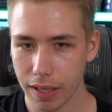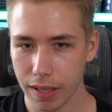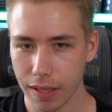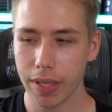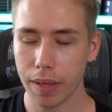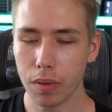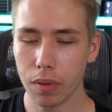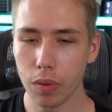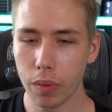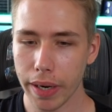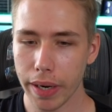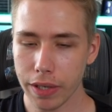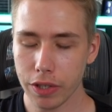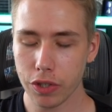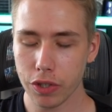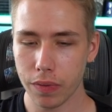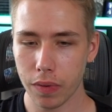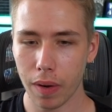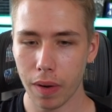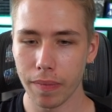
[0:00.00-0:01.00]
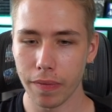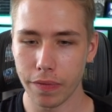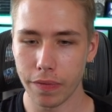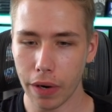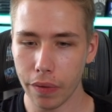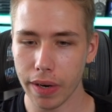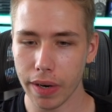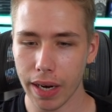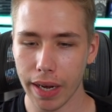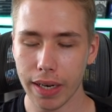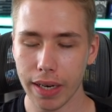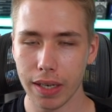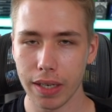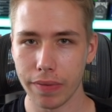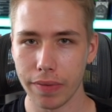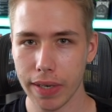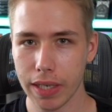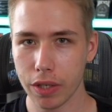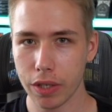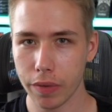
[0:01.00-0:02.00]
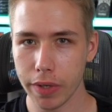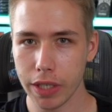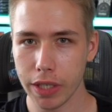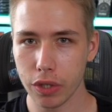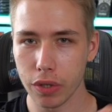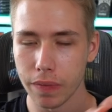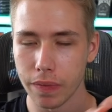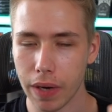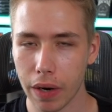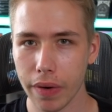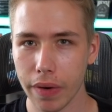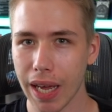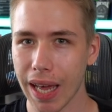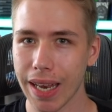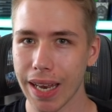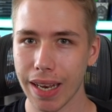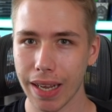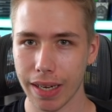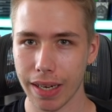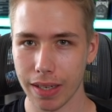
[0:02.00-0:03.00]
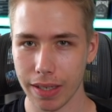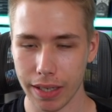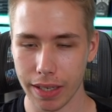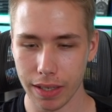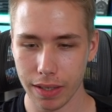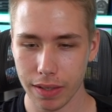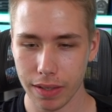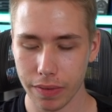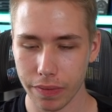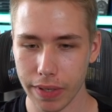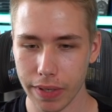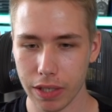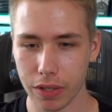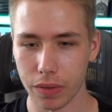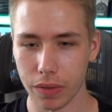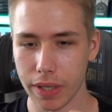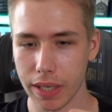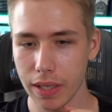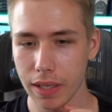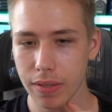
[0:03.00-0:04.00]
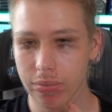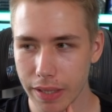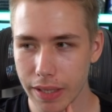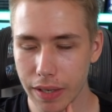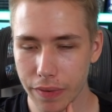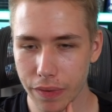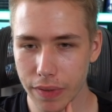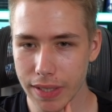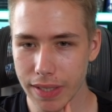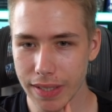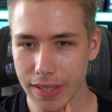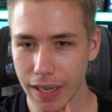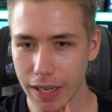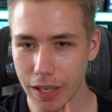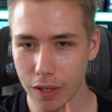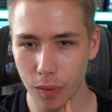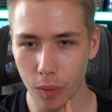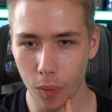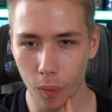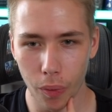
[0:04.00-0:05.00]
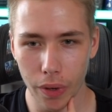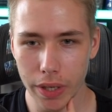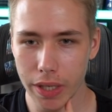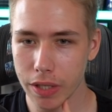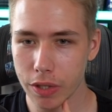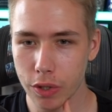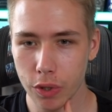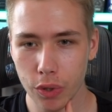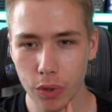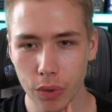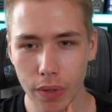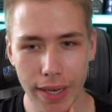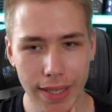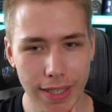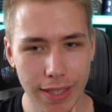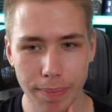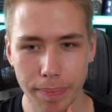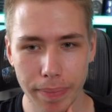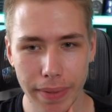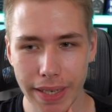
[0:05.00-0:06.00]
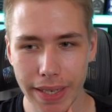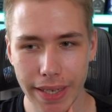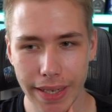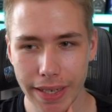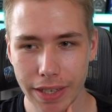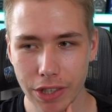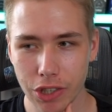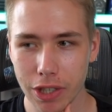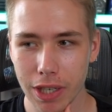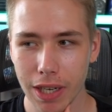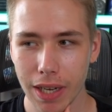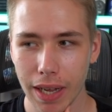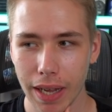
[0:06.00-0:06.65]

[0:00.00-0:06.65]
They will range from very likely victory to very unlikely victory. The difference is like 1 or 2 XP each.